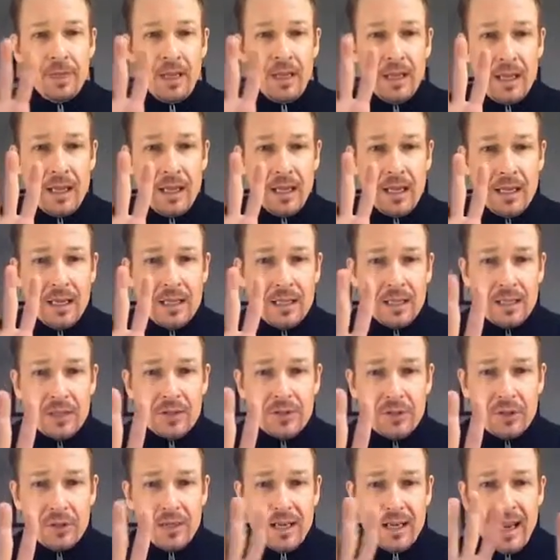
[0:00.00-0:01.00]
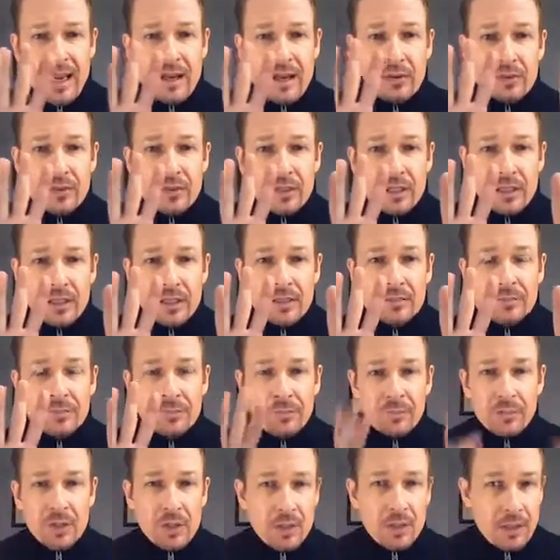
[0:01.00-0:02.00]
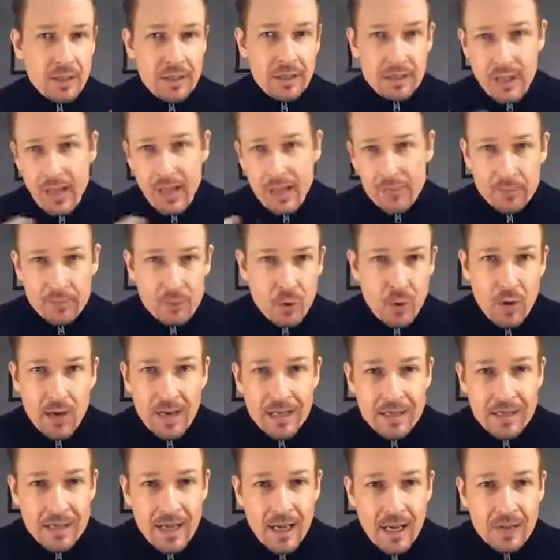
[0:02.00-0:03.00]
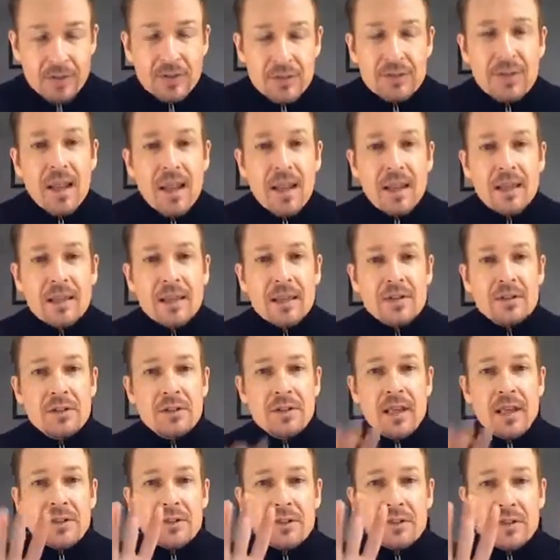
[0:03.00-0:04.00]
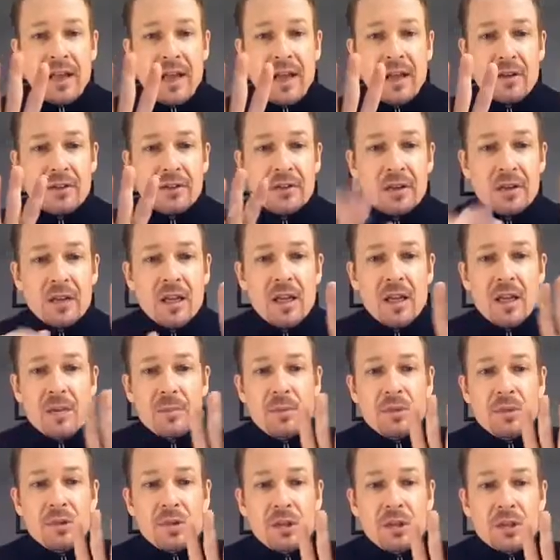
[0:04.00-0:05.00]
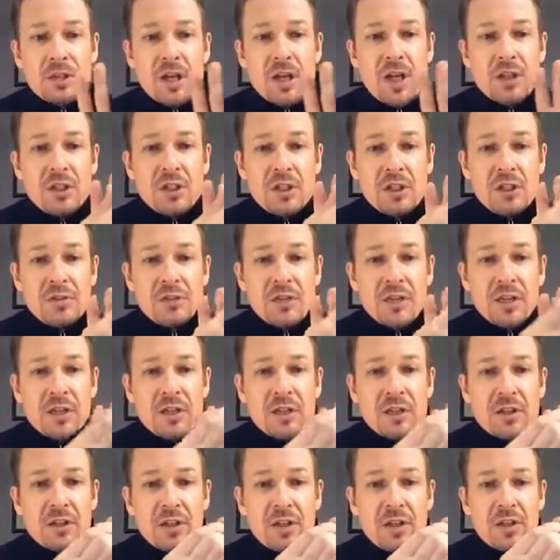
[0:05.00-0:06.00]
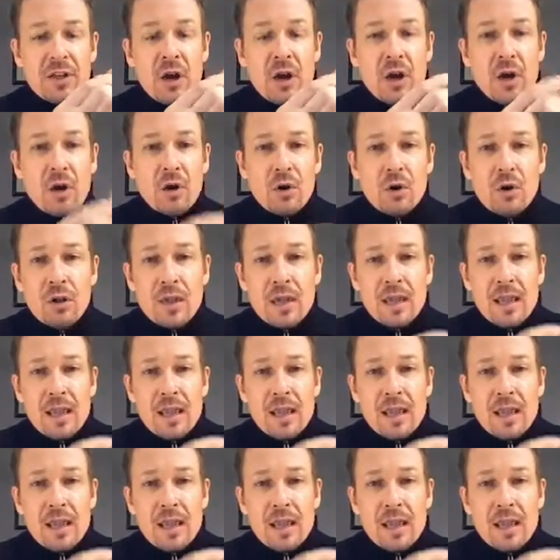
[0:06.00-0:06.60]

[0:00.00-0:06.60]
And then as they're counting, and have them go ahead and count to 10. As they're counting, be sure to touch each finger as they go.